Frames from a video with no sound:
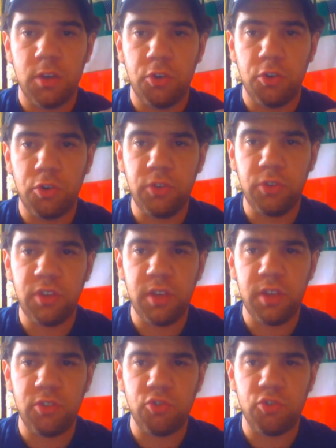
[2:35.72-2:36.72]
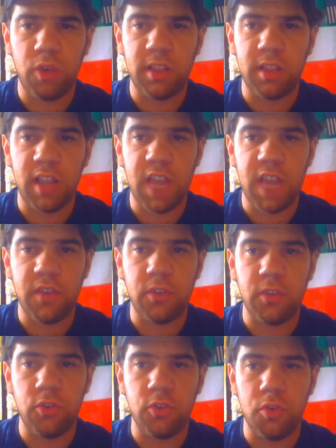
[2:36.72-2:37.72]
Kristin is enjoying life as
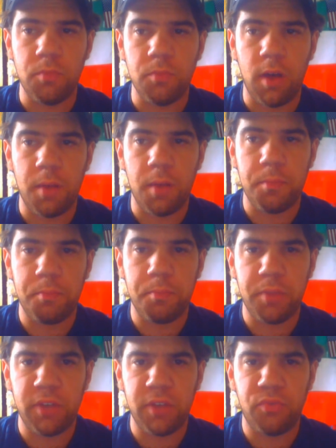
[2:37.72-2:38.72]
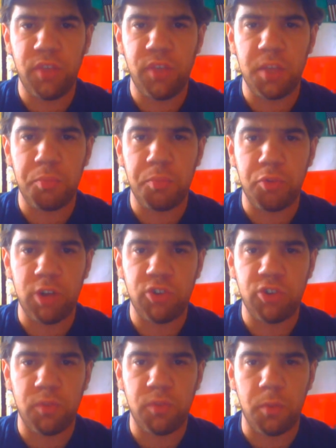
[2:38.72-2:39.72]
a new mom but is feeling
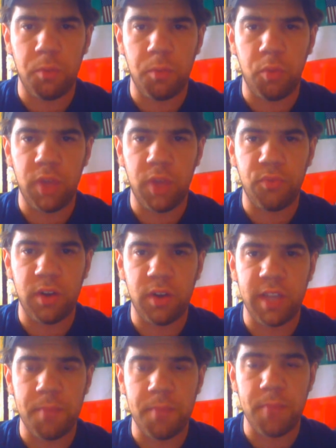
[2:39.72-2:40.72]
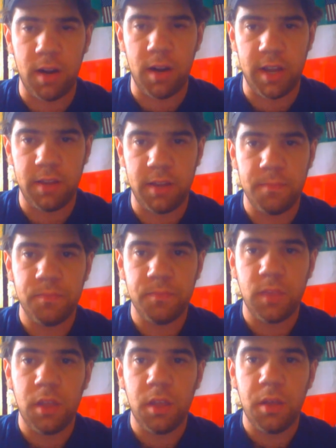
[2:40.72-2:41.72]
pressure from her boyfriend to get married.
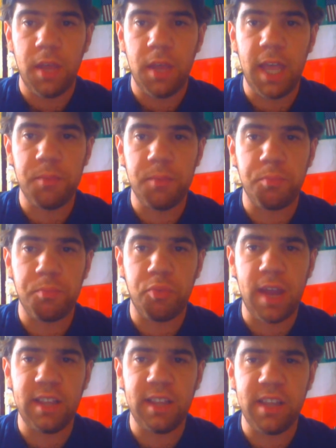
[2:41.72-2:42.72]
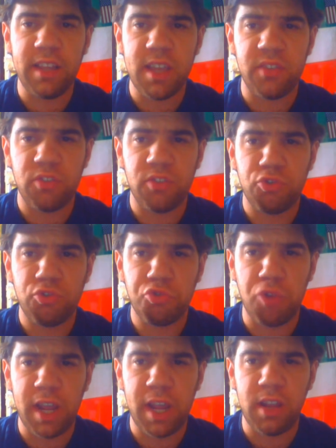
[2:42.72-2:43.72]
And Bradley is
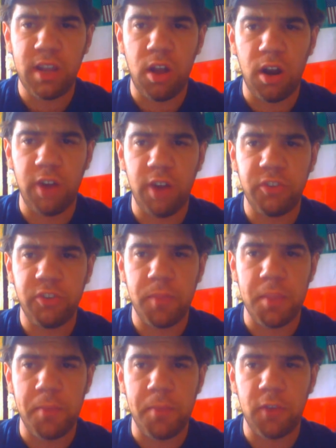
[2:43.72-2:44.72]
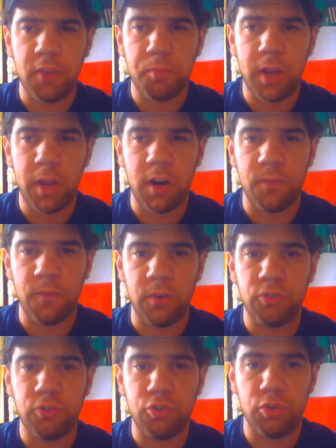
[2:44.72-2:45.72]
trying hard to be the best parent for
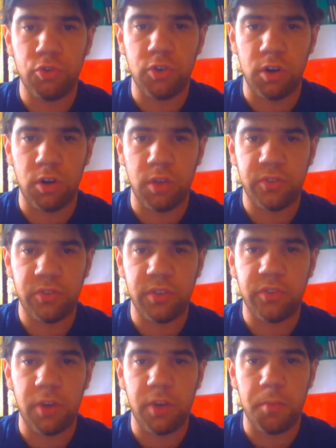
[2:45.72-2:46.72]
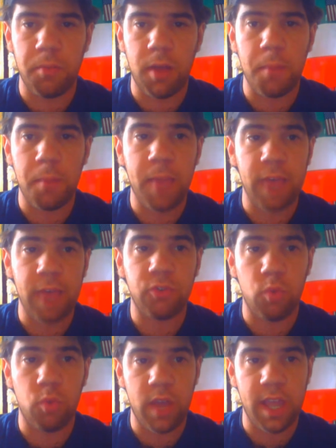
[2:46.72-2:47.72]
his two girls since their mom passed
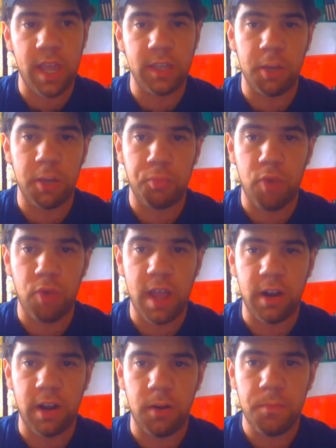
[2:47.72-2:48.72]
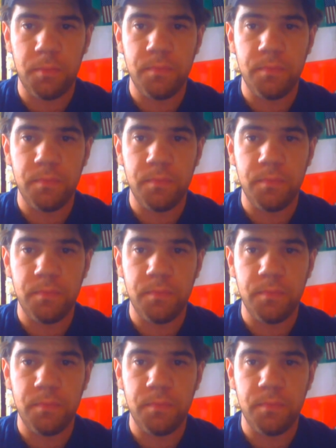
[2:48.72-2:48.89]
away a year prior.